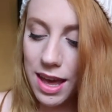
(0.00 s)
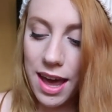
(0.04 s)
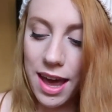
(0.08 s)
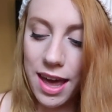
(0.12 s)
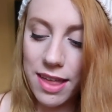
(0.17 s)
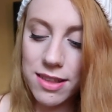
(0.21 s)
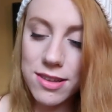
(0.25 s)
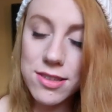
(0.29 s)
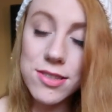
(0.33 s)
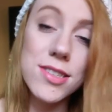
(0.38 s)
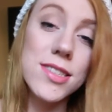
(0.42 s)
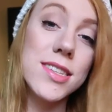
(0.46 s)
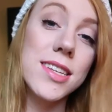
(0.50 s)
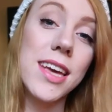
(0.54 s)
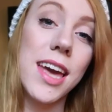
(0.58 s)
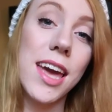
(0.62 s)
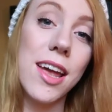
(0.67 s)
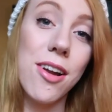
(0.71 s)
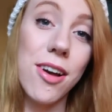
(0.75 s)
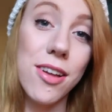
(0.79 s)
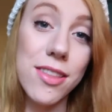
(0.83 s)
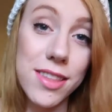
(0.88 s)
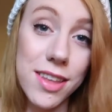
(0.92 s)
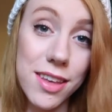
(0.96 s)
And this is
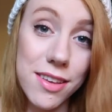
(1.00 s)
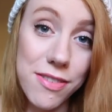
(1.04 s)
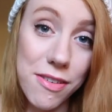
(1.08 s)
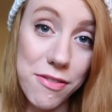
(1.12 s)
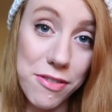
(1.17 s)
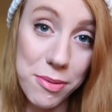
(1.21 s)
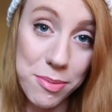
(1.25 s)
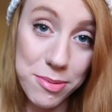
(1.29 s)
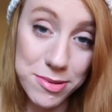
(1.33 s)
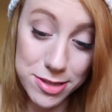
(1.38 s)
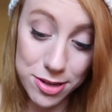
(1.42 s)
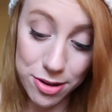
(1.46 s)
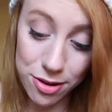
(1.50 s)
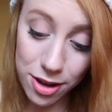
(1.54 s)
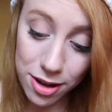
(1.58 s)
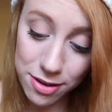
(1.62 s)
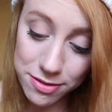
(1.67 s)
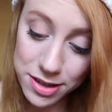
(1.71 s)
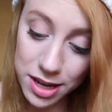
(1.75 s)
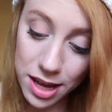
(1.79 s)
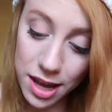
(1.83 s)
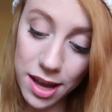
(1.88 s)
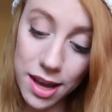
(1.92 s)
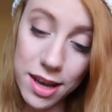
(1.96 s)
again on the 50%
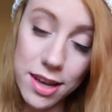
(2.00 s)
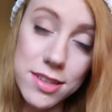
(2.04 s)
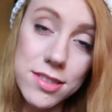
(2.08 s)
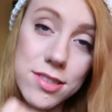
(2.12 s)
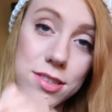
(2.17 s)
off day.